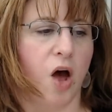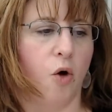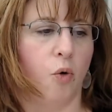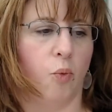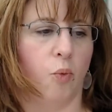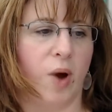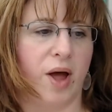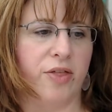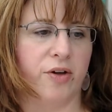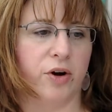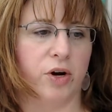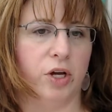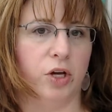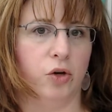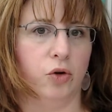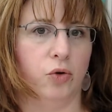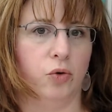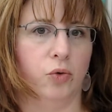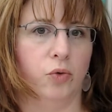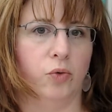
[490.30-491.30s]
Whether
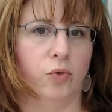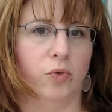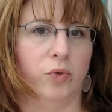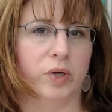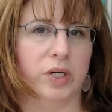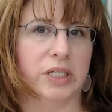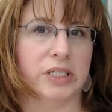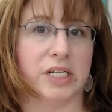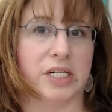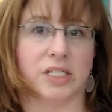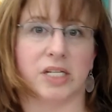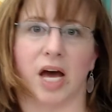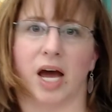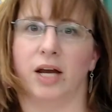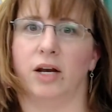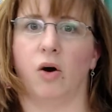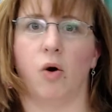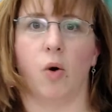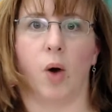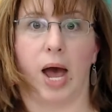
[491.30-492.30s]
you
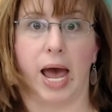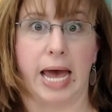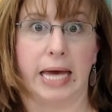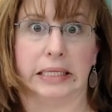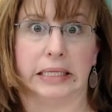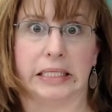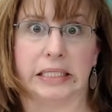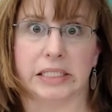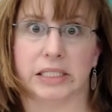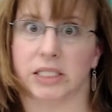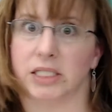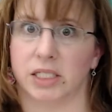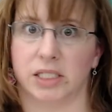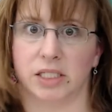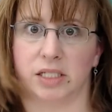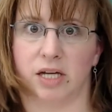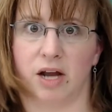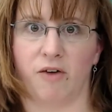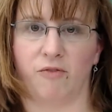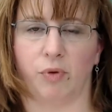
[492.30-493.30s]
decide, oh, I hate this
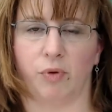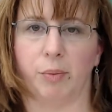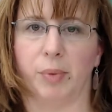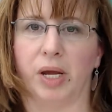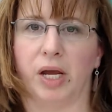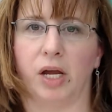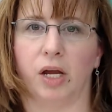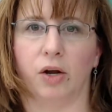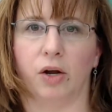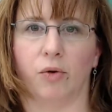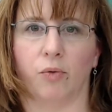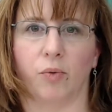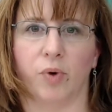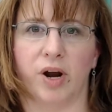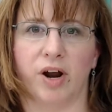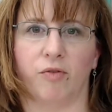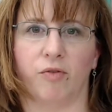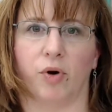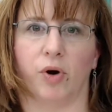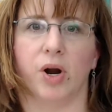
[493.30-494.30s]
is not for me, or
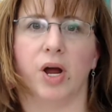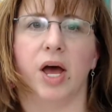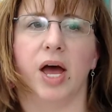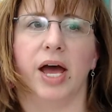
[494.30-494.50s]
whatever,